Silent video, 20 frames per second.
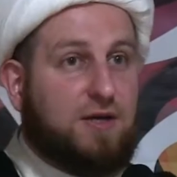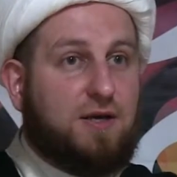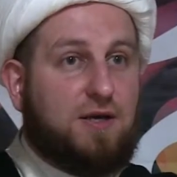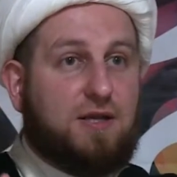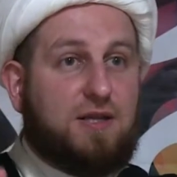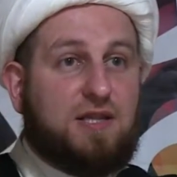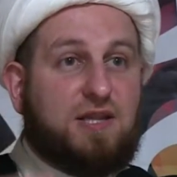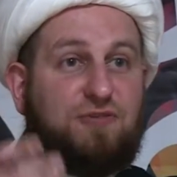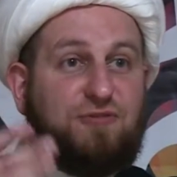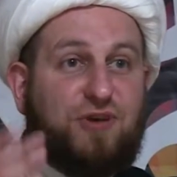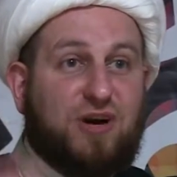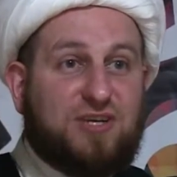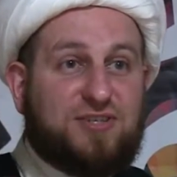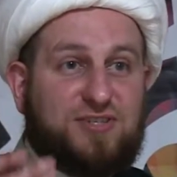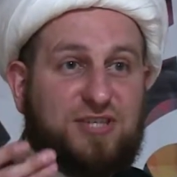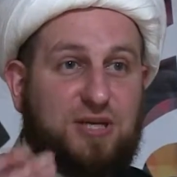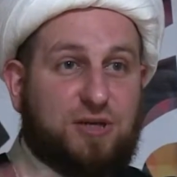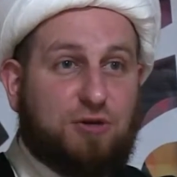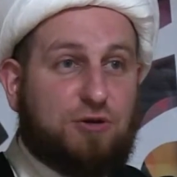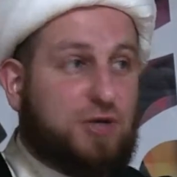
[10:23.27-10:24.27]
the first
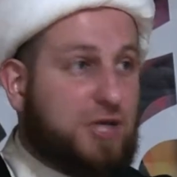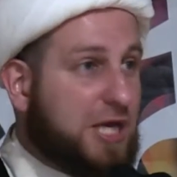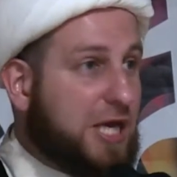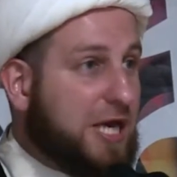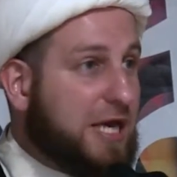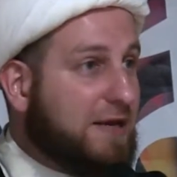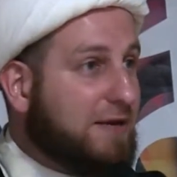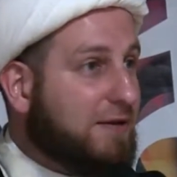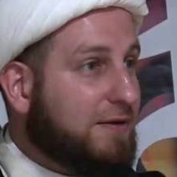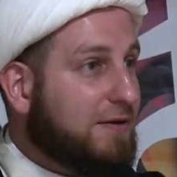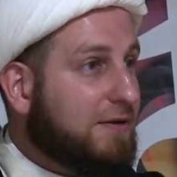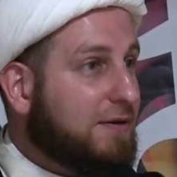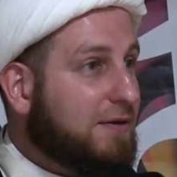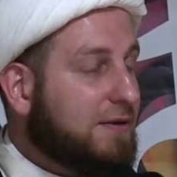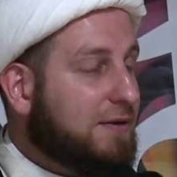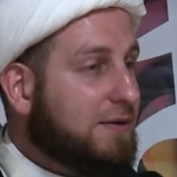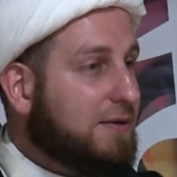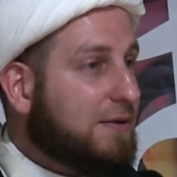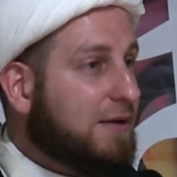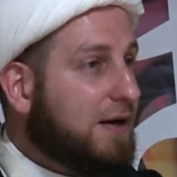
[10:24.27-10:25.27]
thing you need
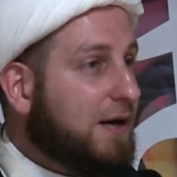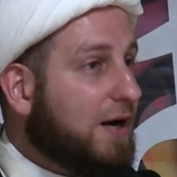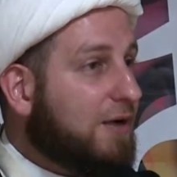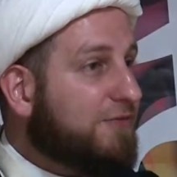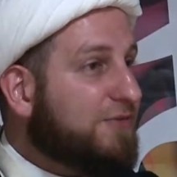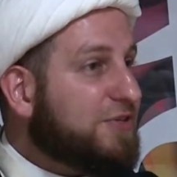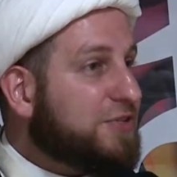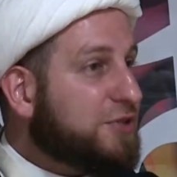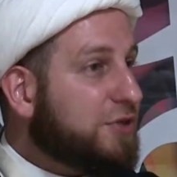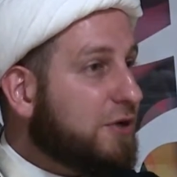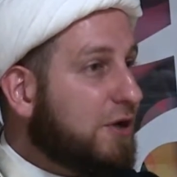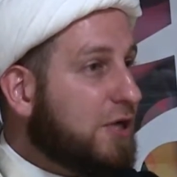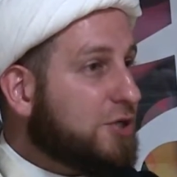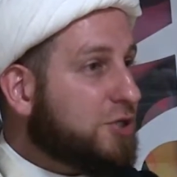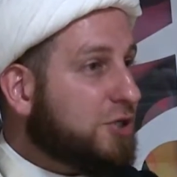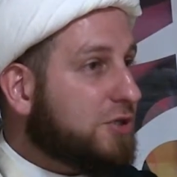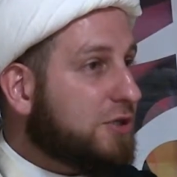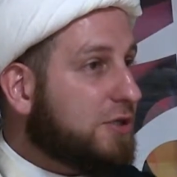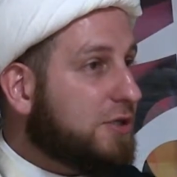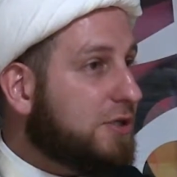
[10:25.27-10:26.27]
are
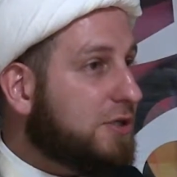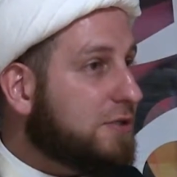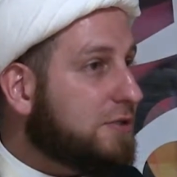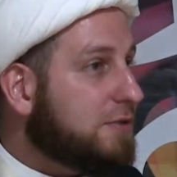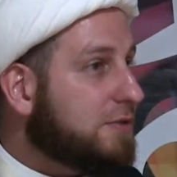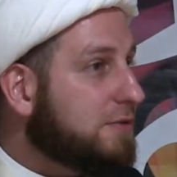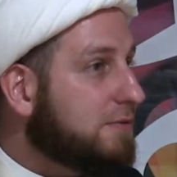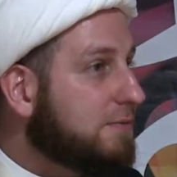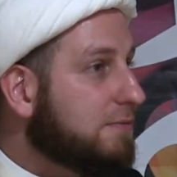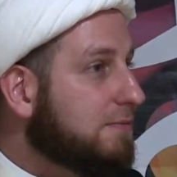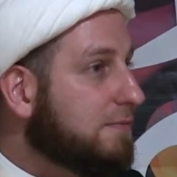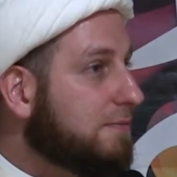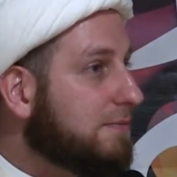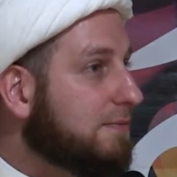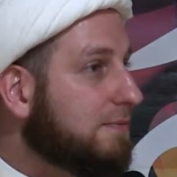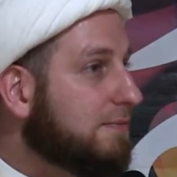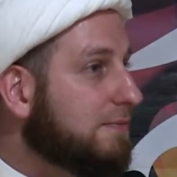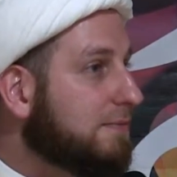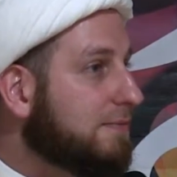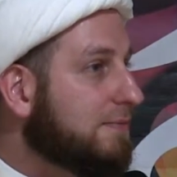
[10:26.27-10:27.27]
physiological needs.
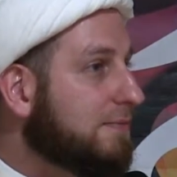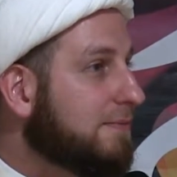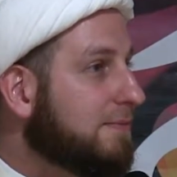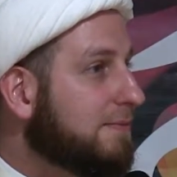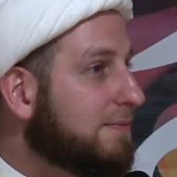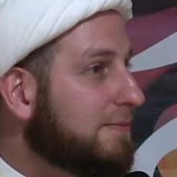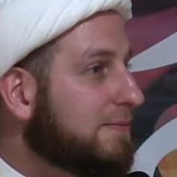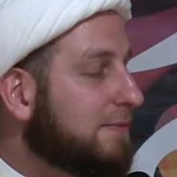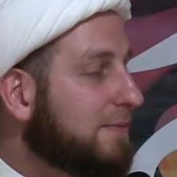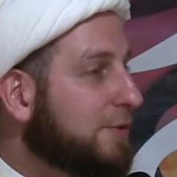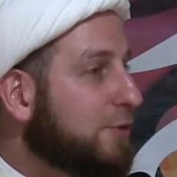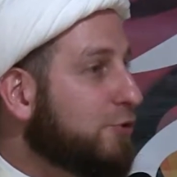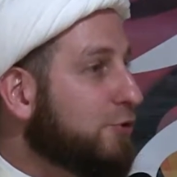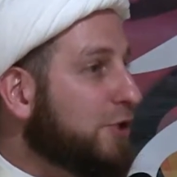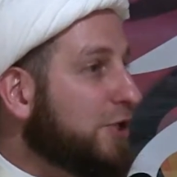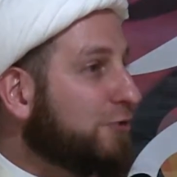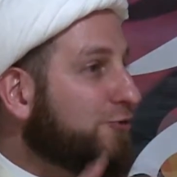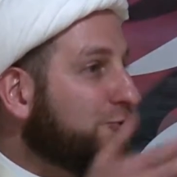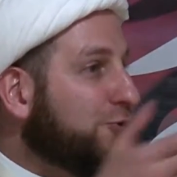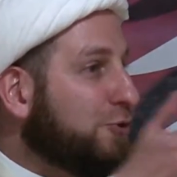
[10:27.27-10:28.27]
You
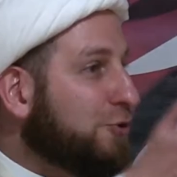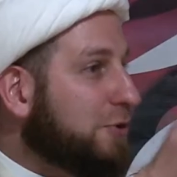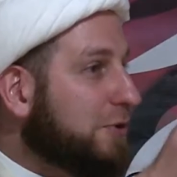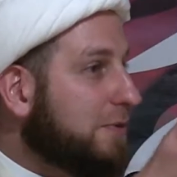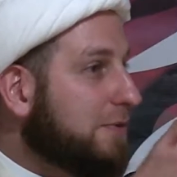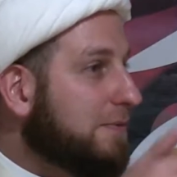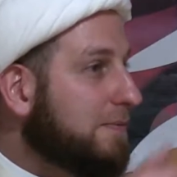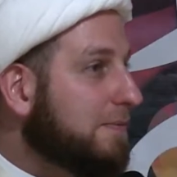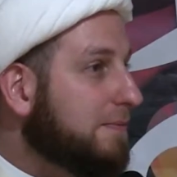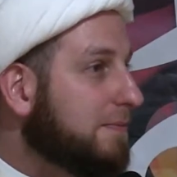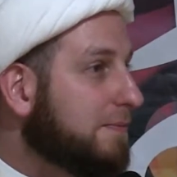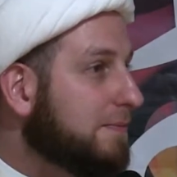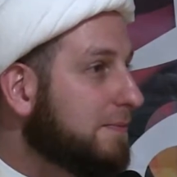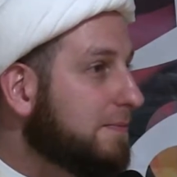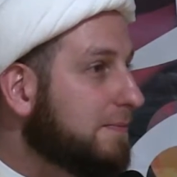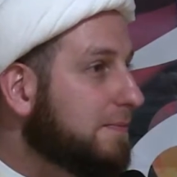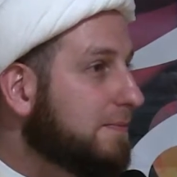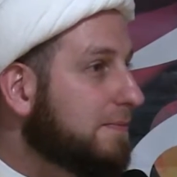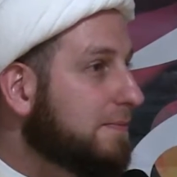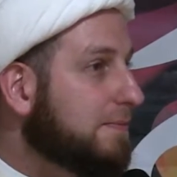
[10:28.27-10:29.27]
need food.
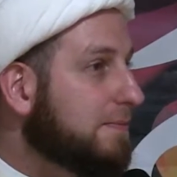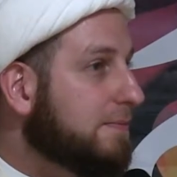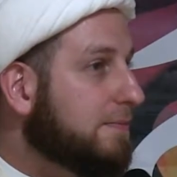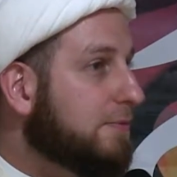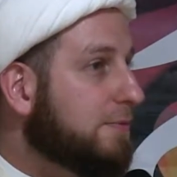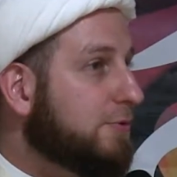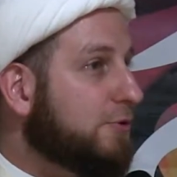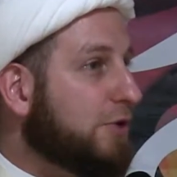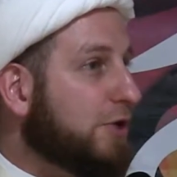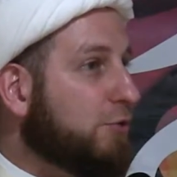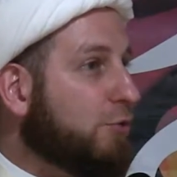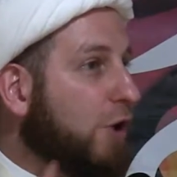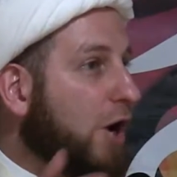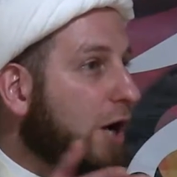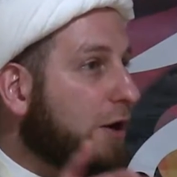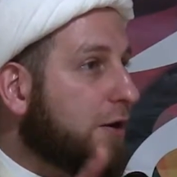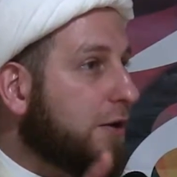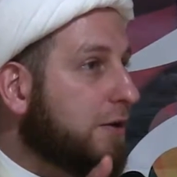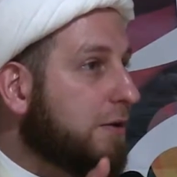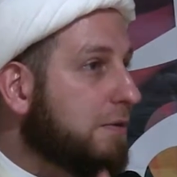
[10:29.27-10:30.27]
You need
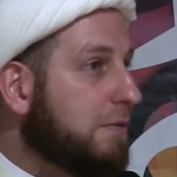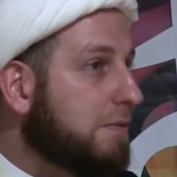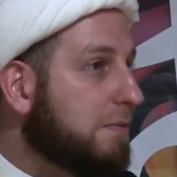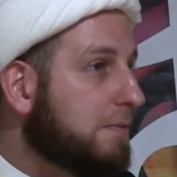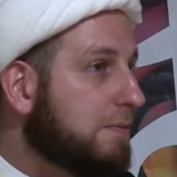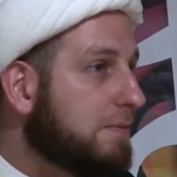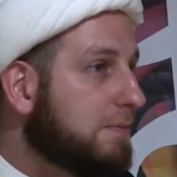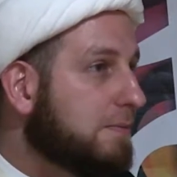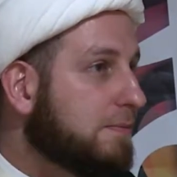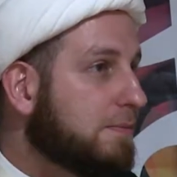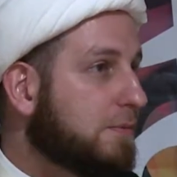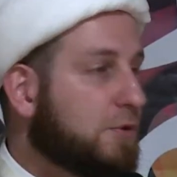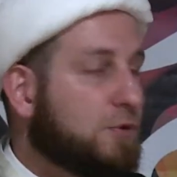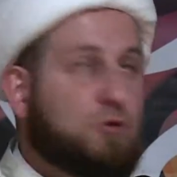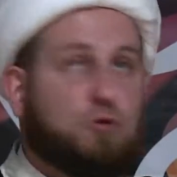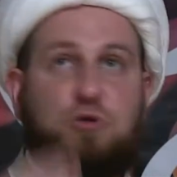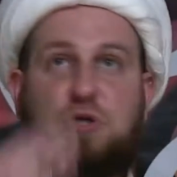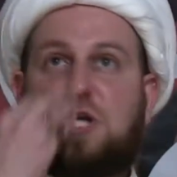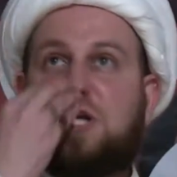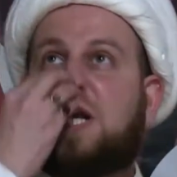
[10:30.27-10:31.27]
water.
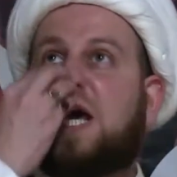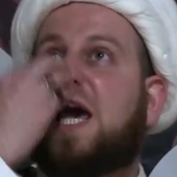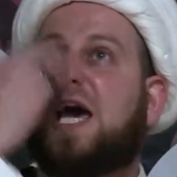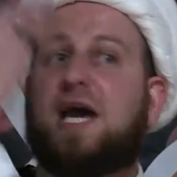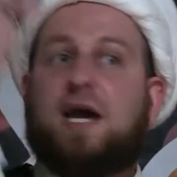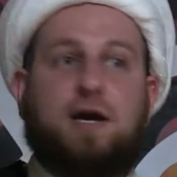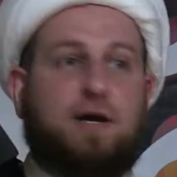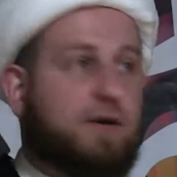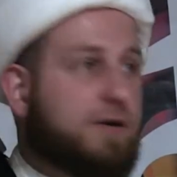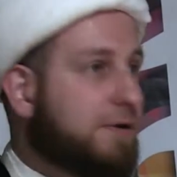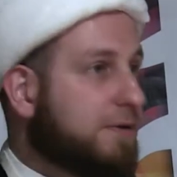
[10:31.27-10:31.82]
You need air.